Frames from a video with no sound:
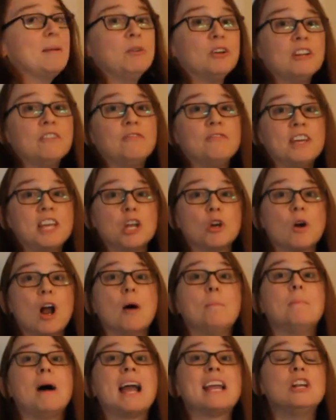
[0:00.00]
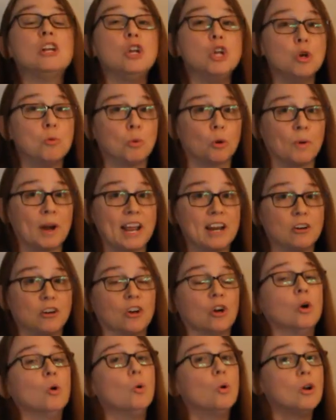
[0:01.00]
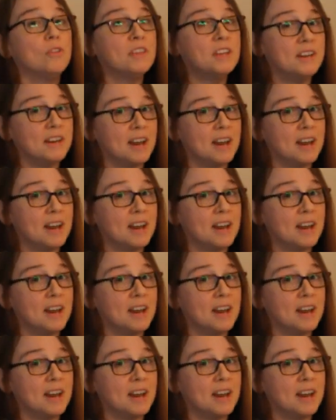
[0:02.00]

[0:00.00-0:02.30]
I'm going to figure out my numerator, or the